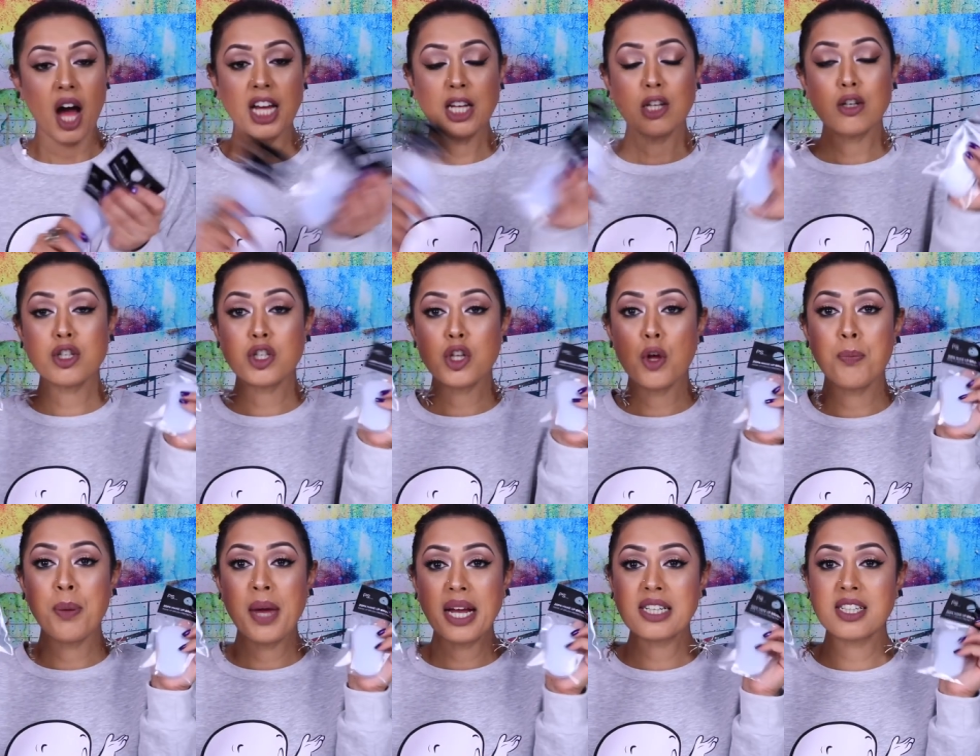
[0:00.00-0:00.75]
I
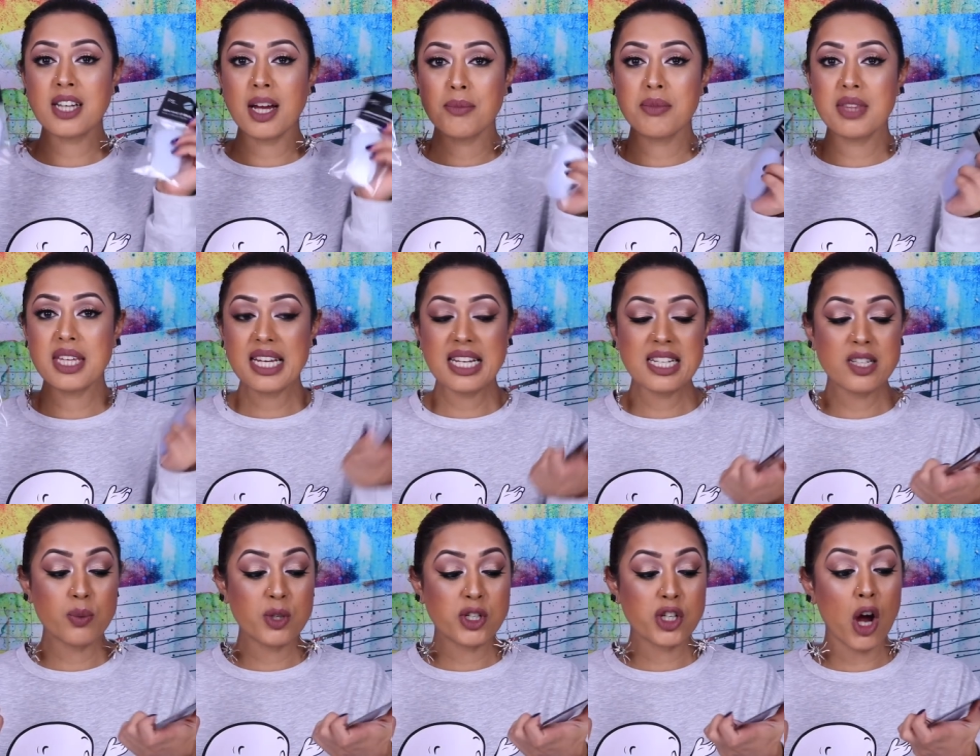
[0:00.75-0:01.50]
also picked up
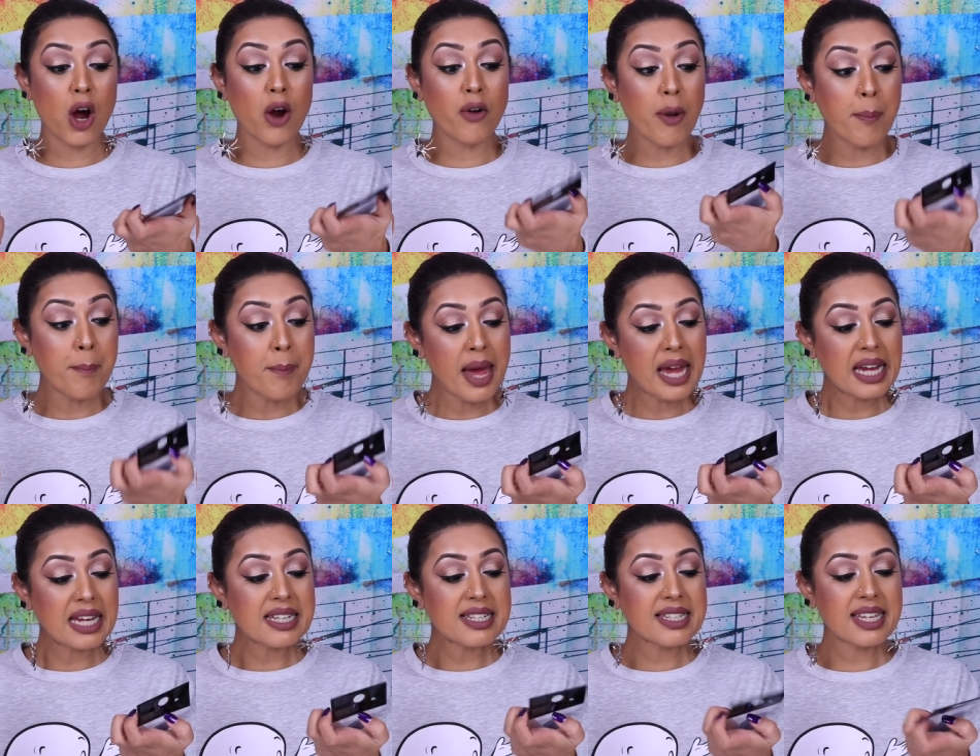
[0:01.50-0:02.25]
these which are
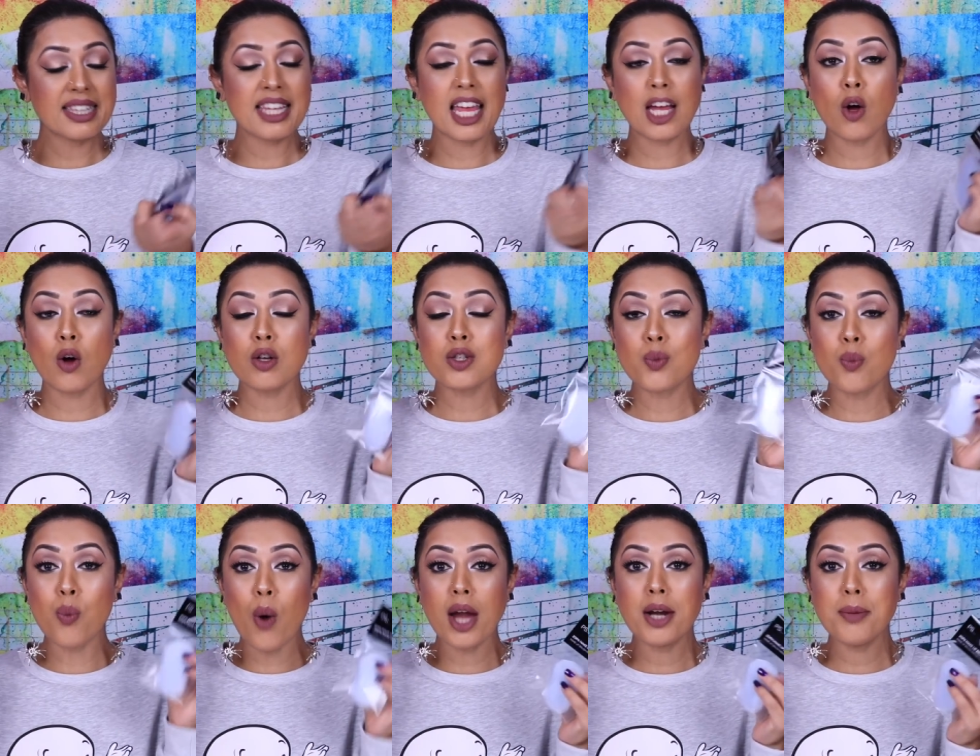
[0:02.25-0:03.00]
amazing. They
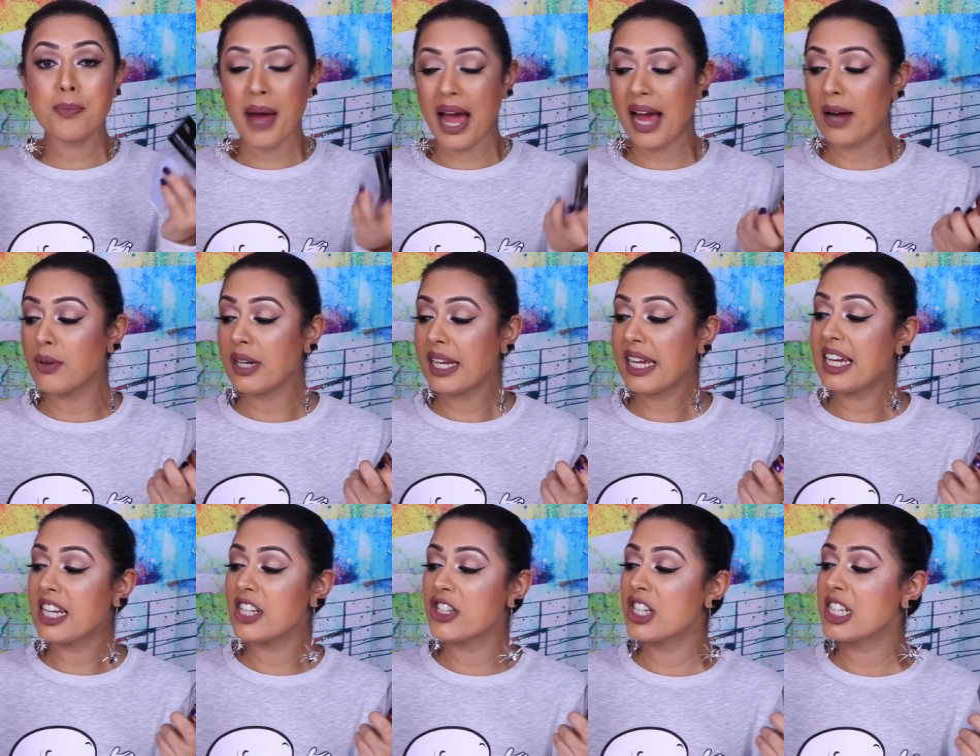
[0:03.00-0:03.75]
cost £1
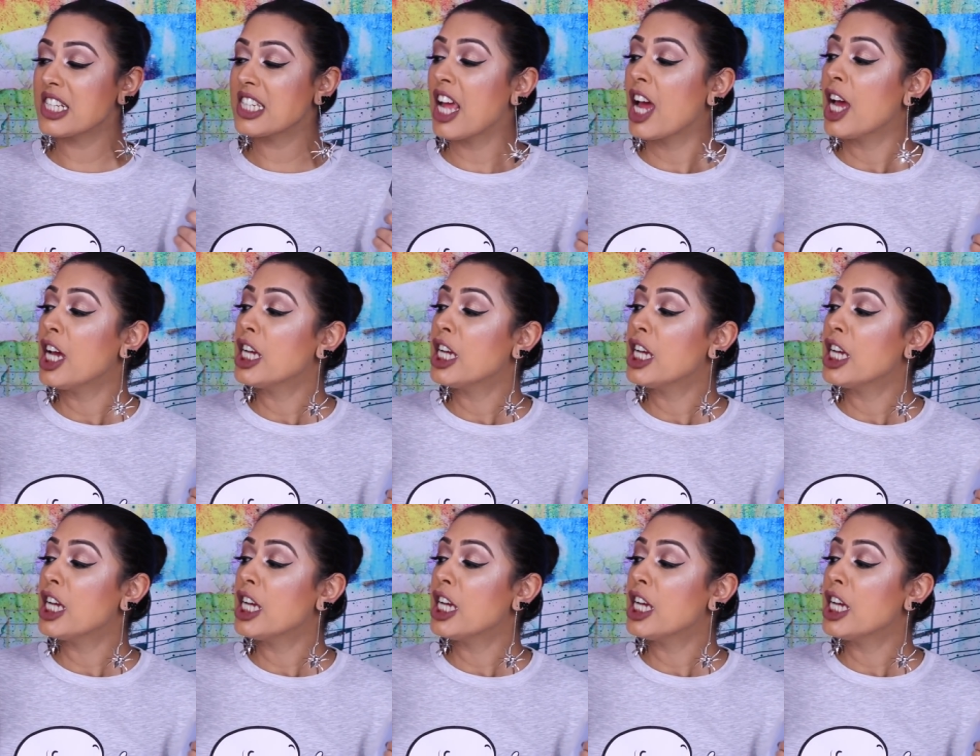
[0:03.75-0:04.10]
each. It's